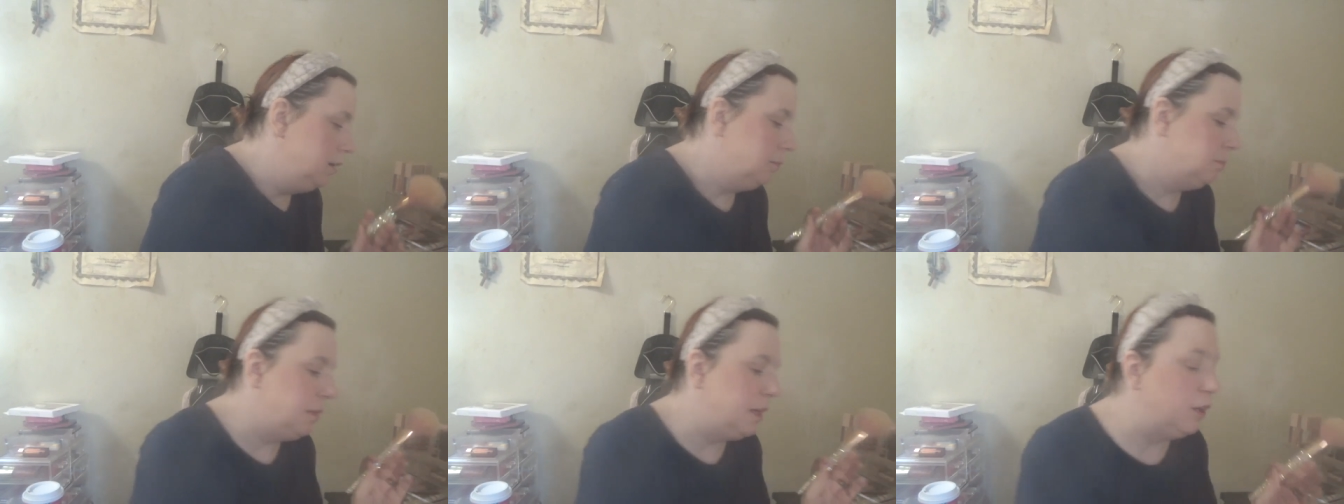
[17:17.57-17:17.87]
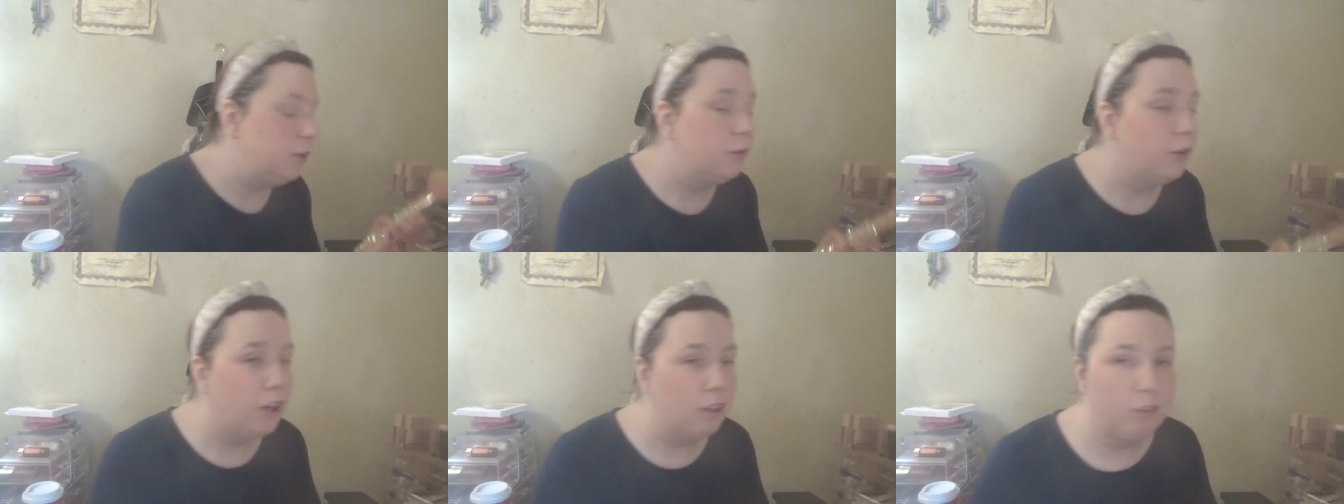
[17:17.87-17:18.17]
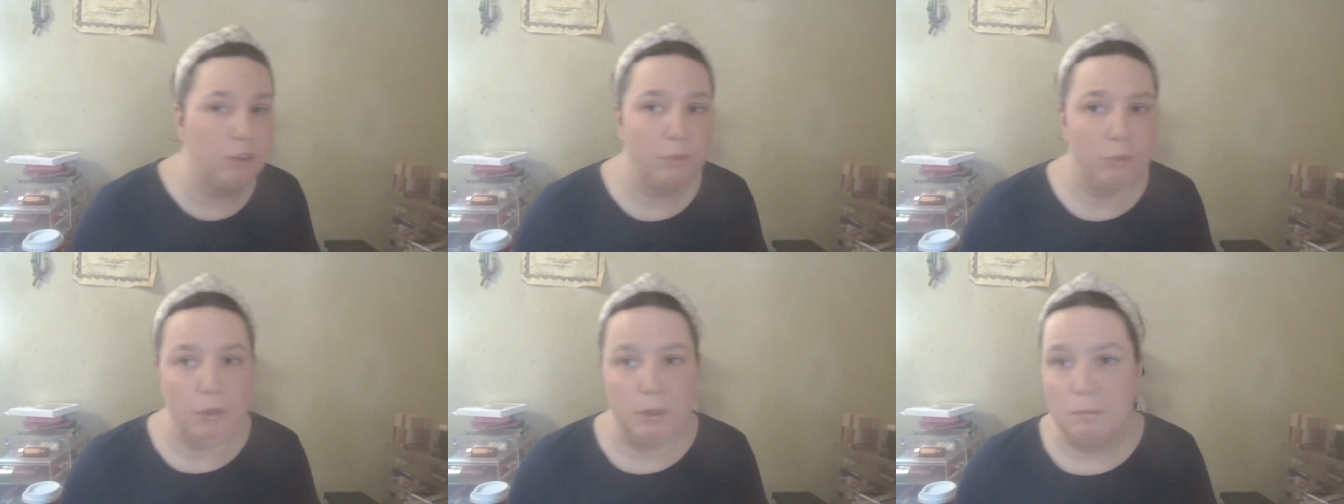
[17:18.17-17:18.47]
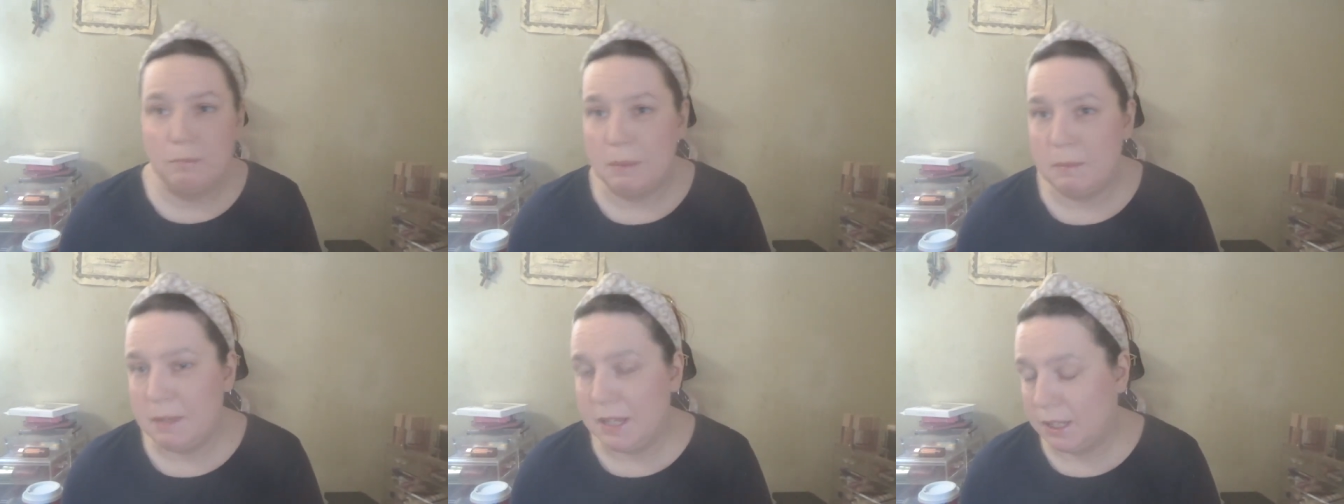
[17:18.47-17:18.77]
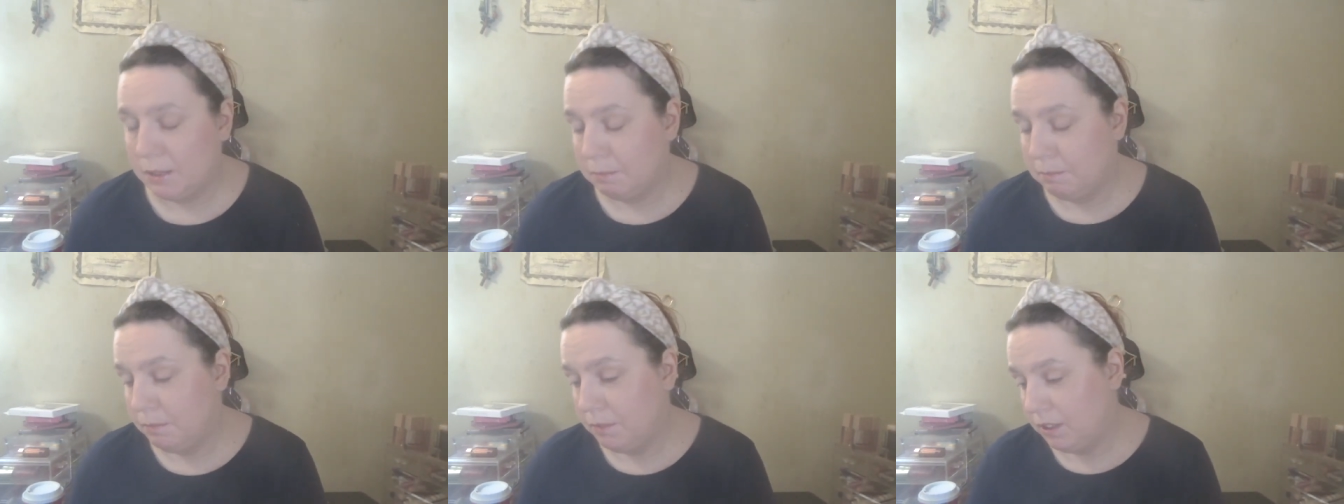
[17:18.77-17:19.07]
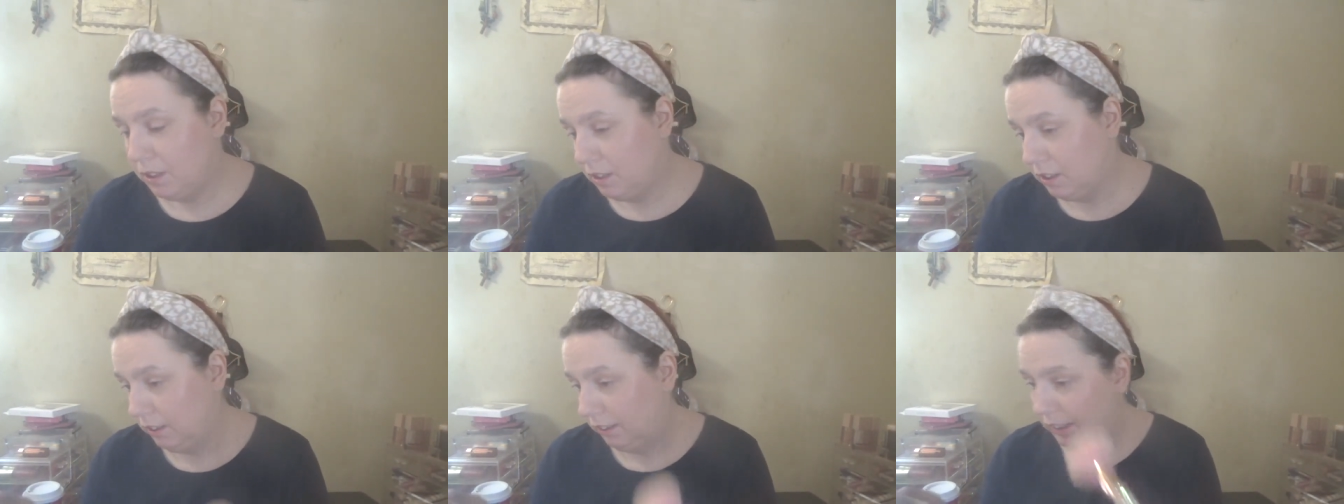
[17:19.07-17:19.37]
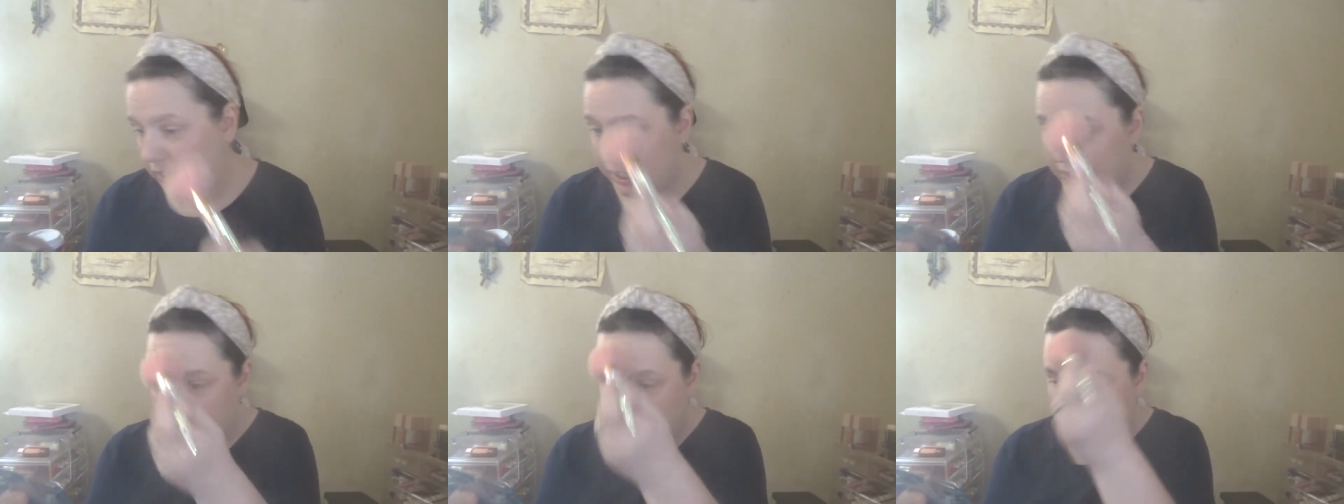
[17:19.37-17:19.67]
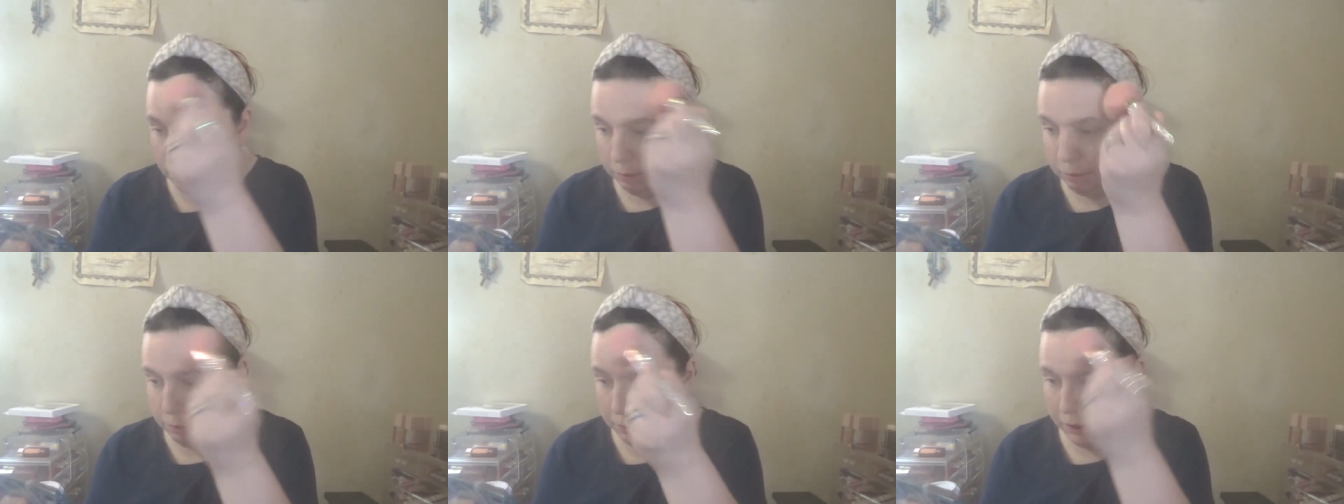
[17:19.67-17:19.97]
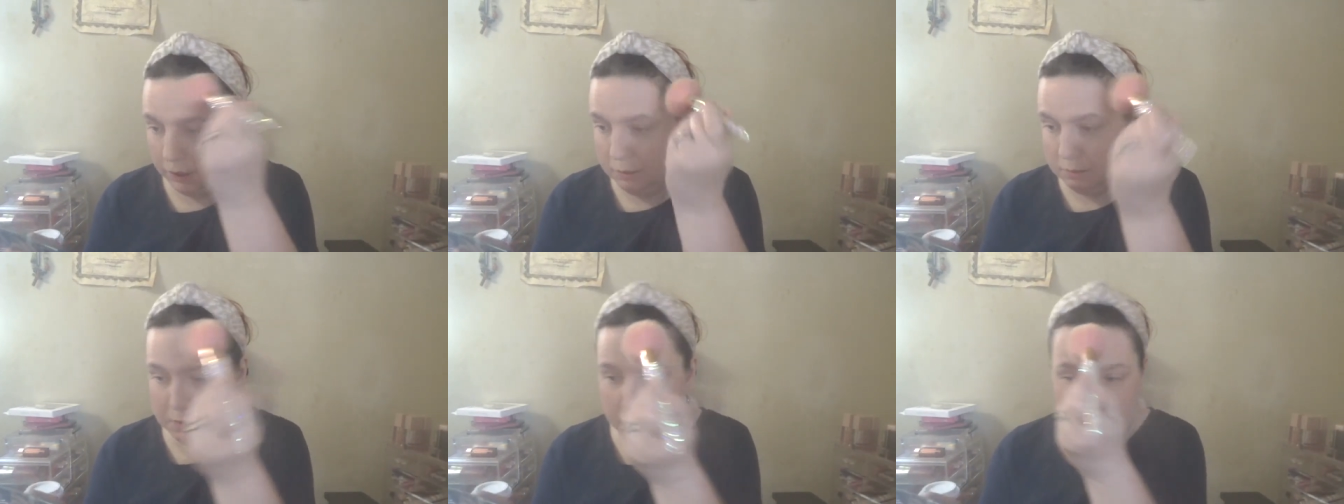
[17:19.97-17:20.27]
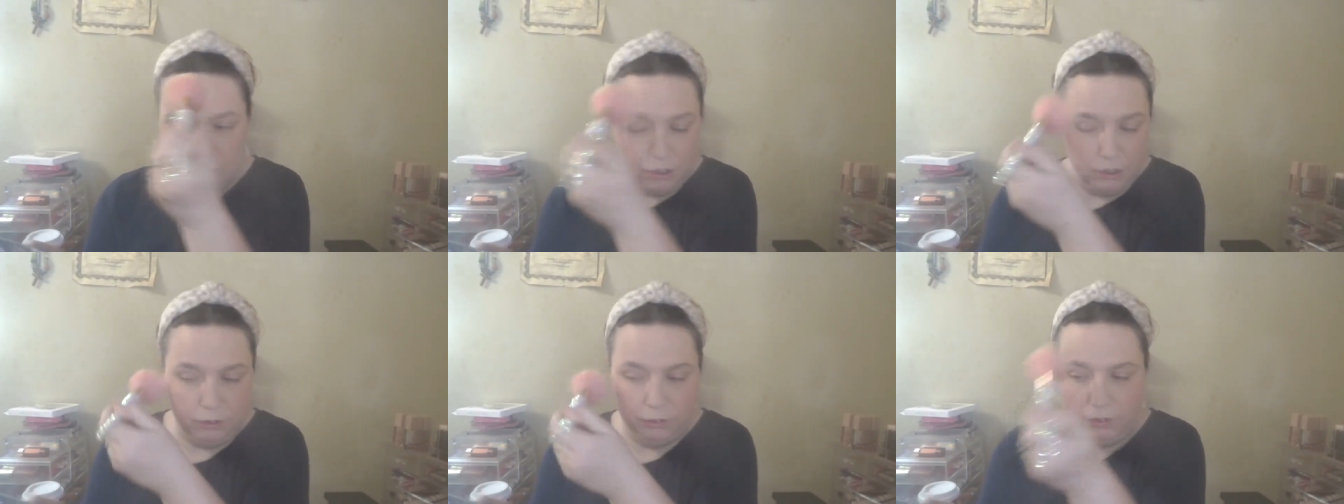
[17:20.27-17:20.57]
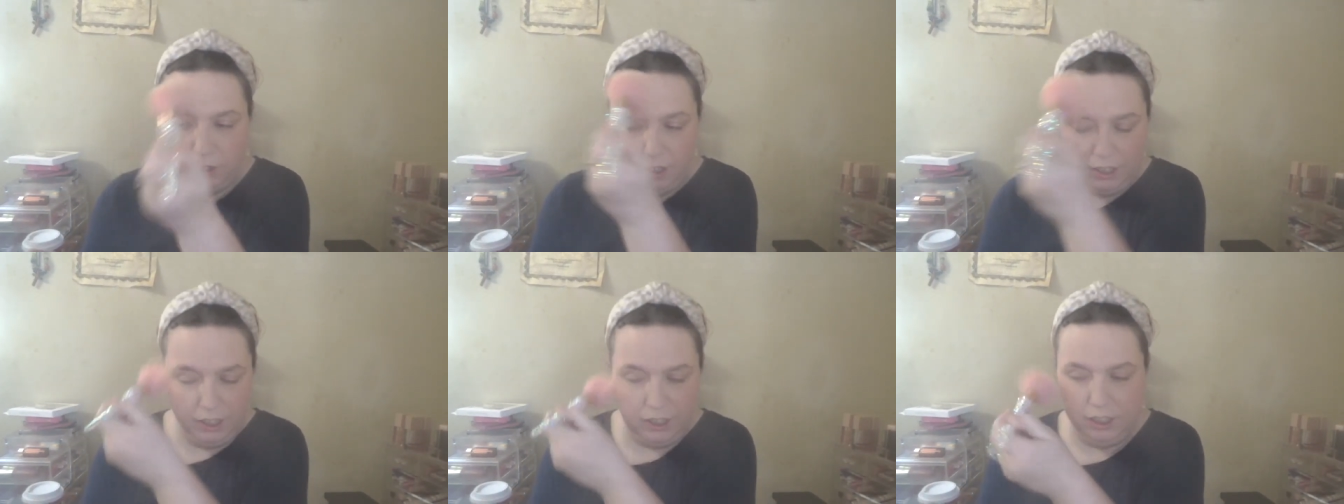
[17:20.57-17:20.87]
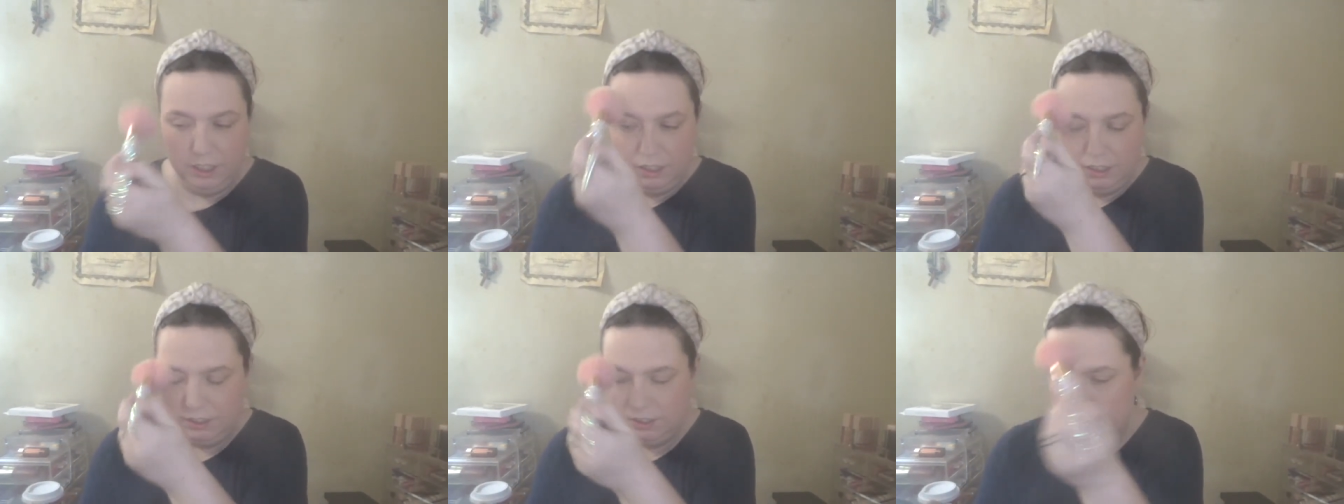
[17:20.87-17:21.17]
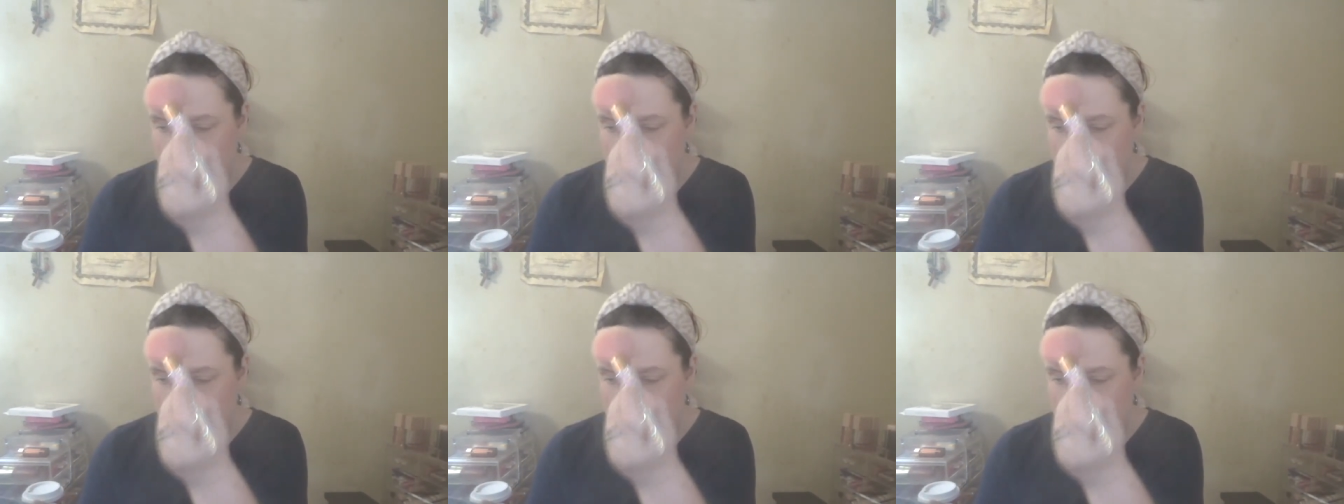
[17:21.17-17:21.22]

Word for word: but I also want my makeup to last pretty much all day